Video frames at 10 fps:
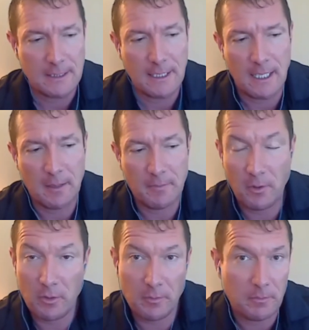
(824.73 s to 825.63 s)

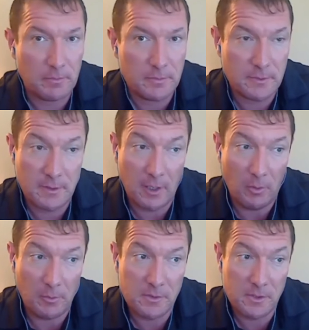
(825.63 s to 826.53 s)
There
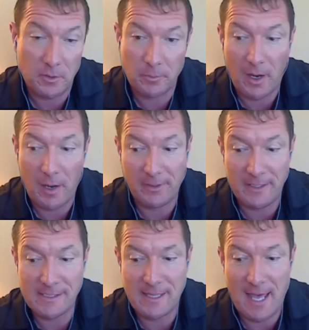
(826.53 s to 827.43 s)
were certain
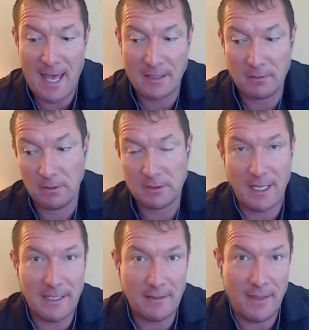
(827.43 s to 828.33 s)
properties that looked
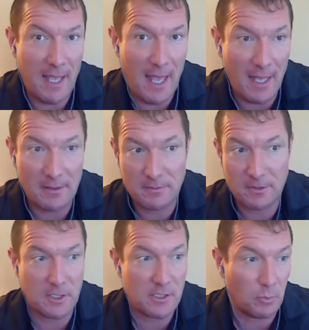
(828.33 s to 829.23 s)
like they had
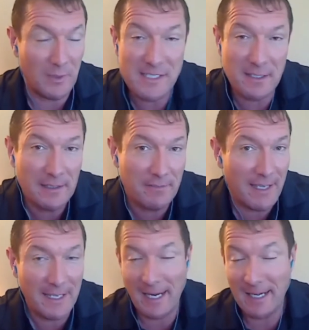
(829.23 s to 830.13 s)
just recently
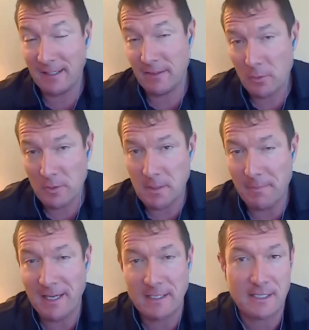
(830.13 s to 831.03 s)
vacated. There was a
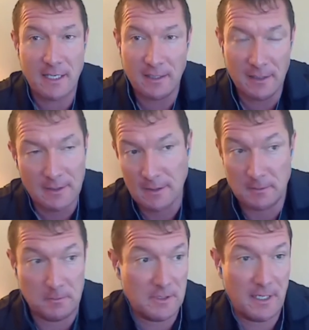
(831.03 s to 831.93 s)
mix that
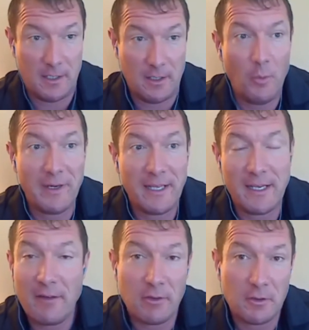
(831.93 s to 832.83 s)
it's like nobody
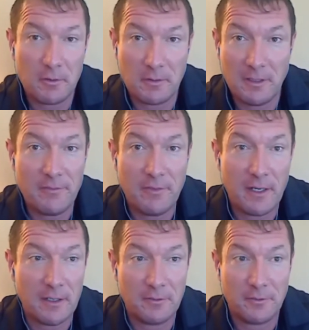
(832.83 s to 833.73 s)
had ever lived
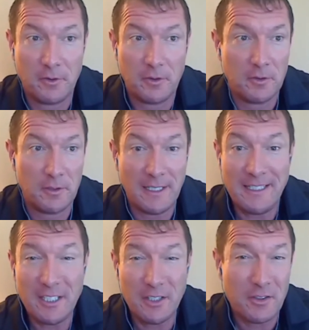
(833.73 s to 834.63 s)
there for a
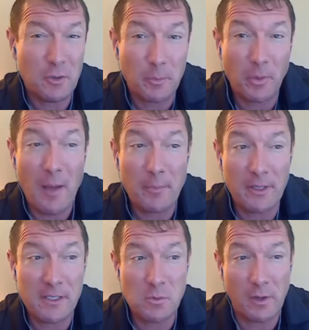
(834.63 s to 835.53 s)
year. There were
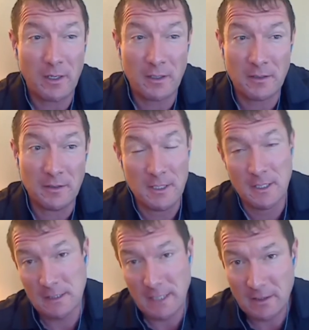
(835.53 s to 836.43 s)
properties where,
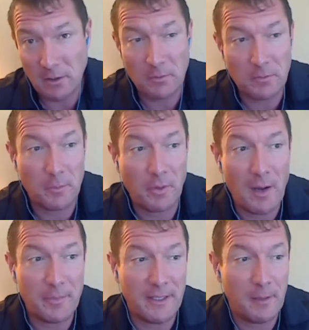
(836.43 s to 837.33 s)
like the
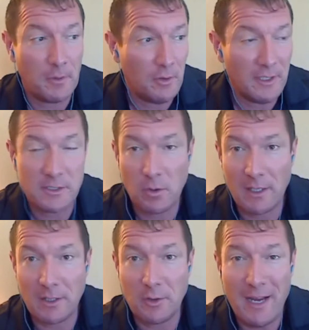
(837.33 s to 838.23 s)
property I'm alluding to
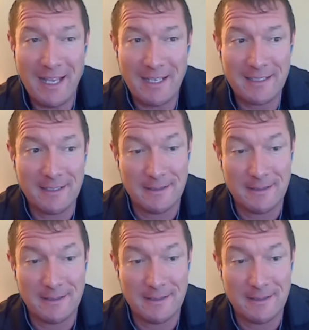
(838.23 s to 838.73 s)
on Grand,